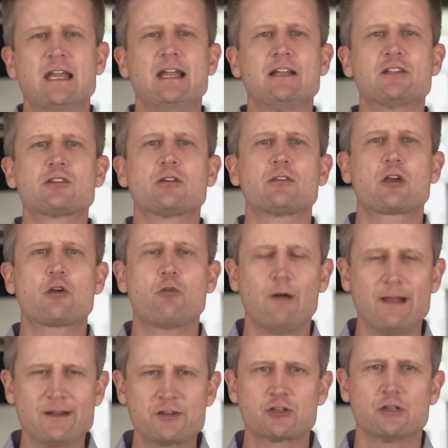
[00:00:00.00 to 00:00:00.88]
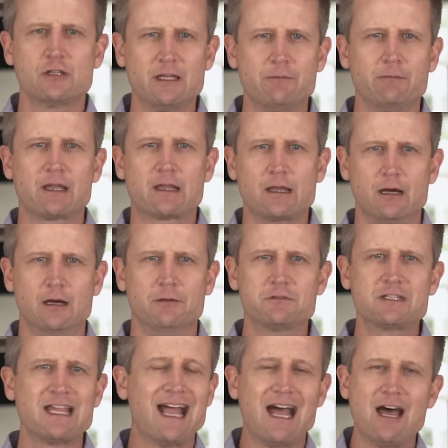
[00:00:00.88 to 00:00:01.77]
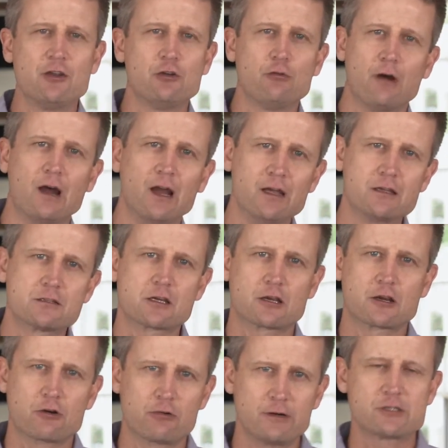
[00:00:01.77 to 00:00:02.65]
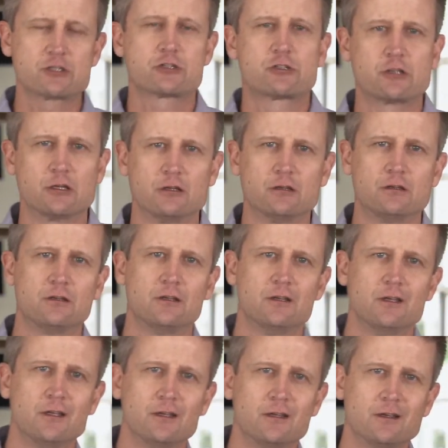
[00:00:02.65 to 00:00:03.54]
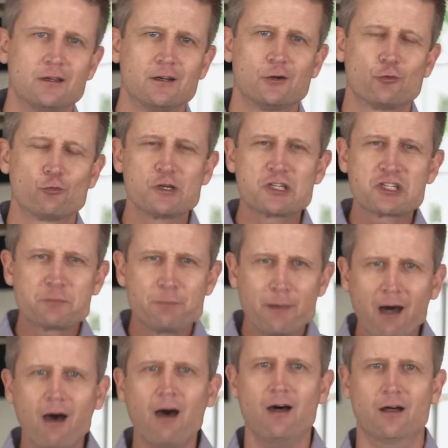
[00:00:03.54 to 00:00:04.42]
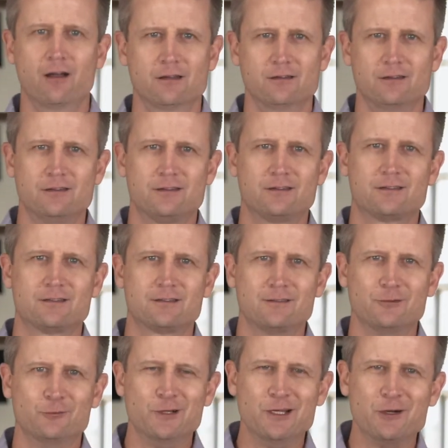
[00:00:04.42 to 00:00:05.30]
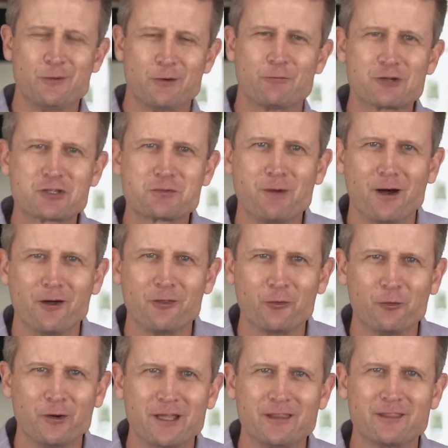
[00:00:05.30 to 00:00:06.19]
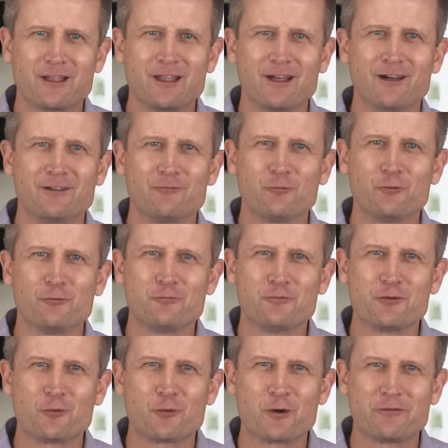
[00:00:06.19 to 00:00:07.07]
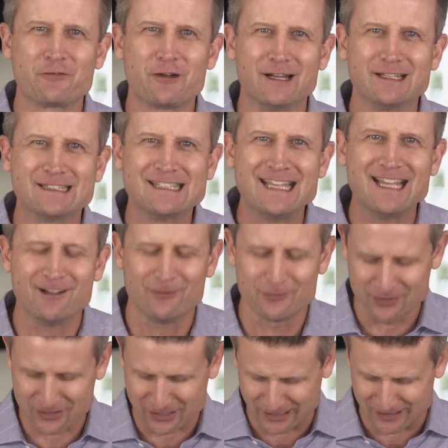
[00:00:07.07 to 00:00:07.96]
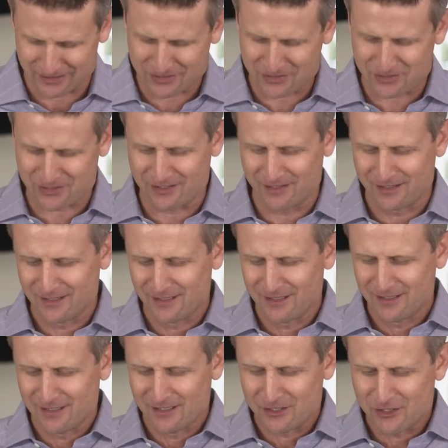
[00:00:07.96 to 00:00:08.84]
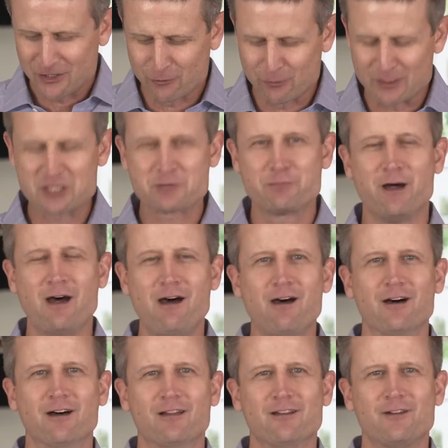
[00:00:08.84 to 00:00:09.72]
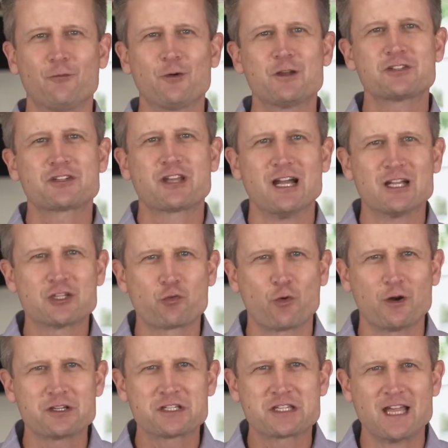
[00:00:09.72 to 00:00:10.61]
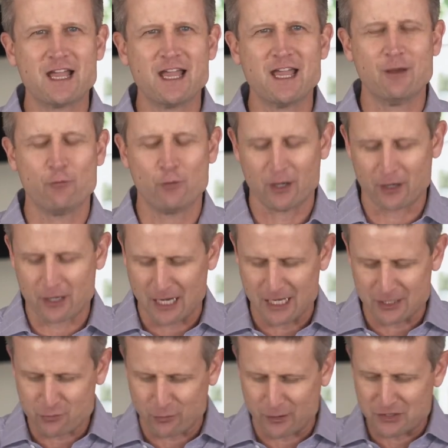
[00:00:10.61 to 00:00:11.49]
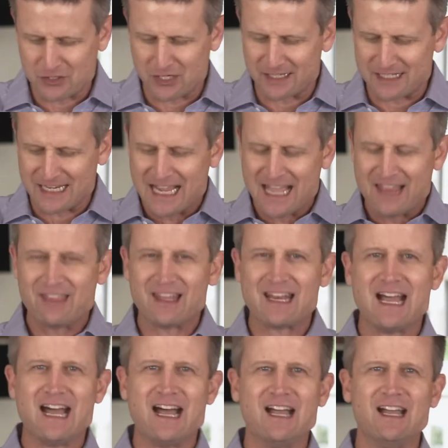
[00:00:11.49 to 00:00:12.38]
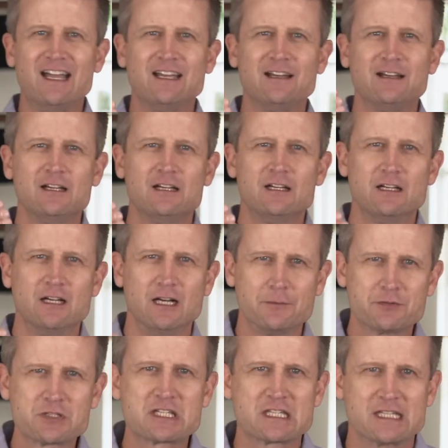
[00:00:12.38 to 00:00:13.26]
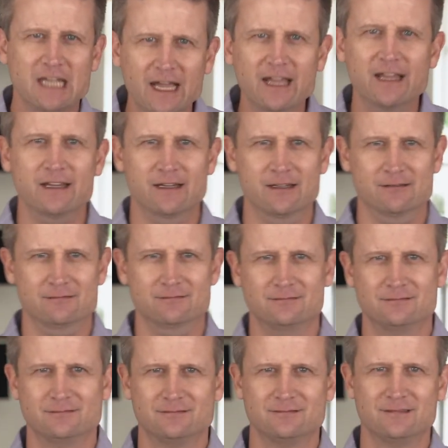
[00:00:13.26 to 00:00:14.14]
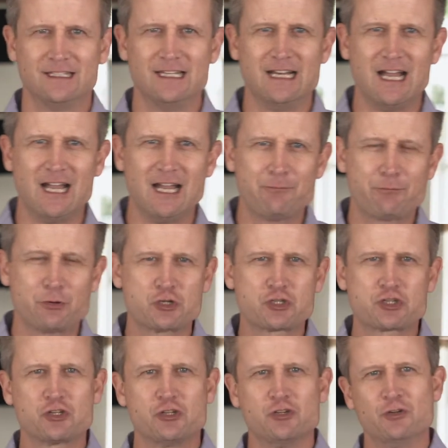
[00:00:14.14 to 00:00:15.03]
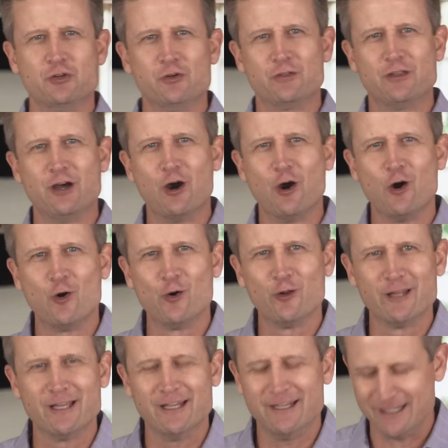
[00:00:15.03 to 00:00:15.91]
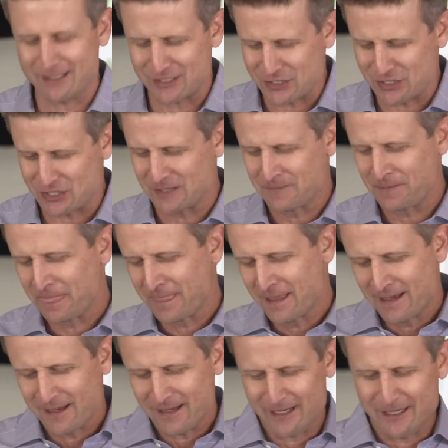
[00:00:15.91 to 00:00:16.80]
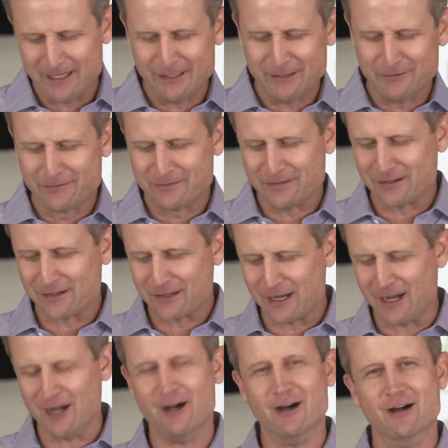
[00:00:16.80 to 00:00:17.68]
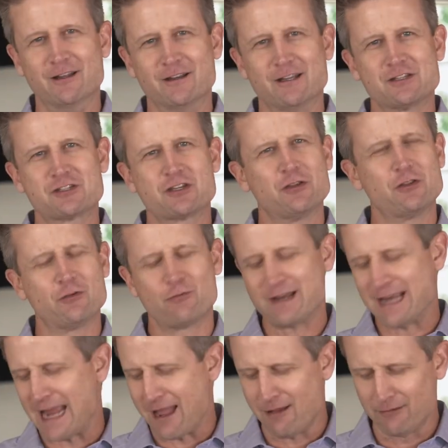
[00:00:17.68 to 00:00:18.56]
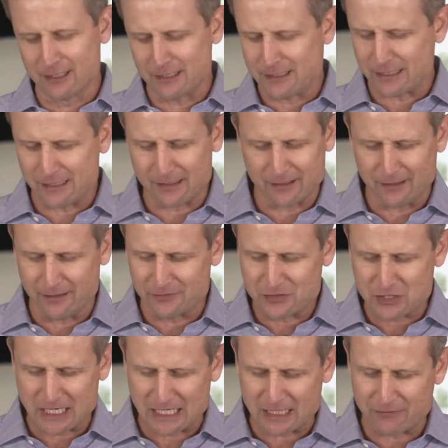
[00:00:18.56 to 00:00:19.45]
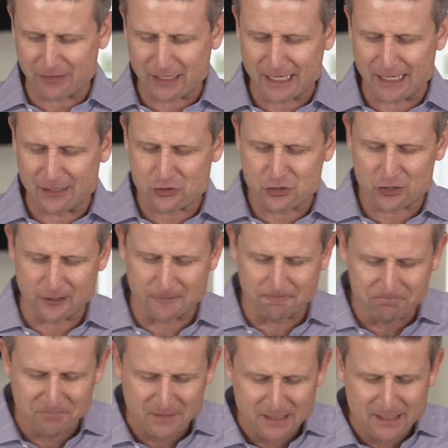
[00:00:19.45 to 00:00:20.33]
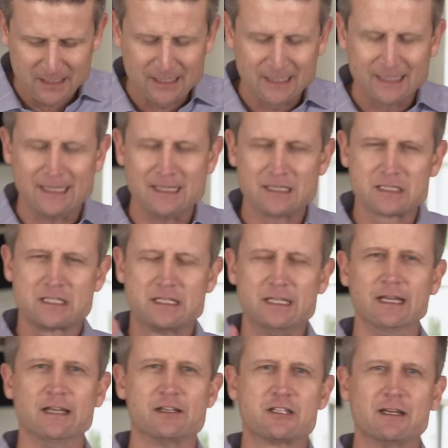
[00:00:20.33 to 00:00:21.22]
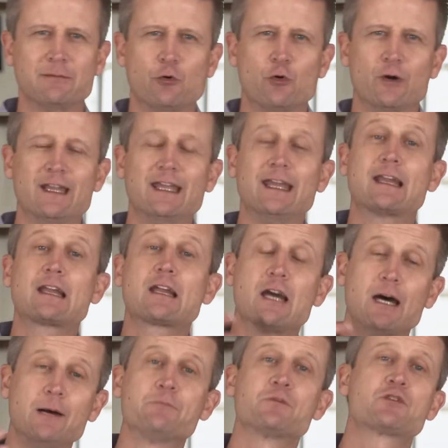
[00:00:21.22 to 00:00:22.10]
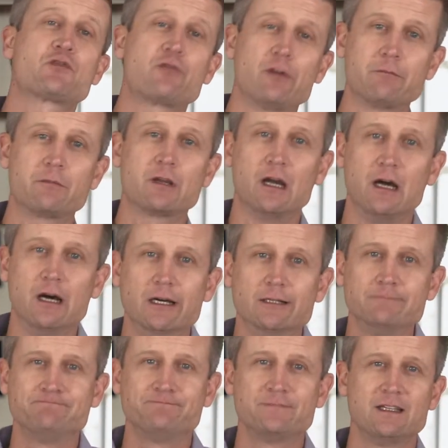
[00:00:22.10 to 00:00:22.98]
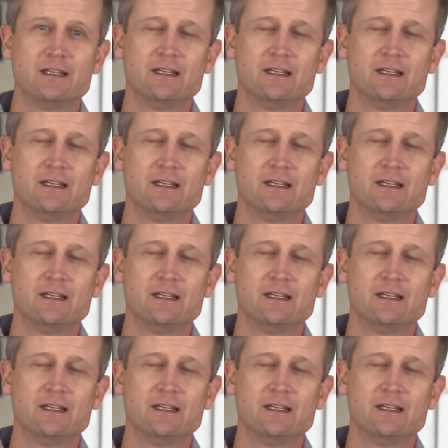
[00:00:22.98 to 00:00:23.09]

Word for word: And so the question then becomes, how do I, as a Christian, respond? Well, we respond the way the, God, the Word of God tells us to respond. What does God's Word say? Well, God's Word says that I abstain, that I pursue the holiness of God. And so the reality of sanctification is this number one, it comes from God.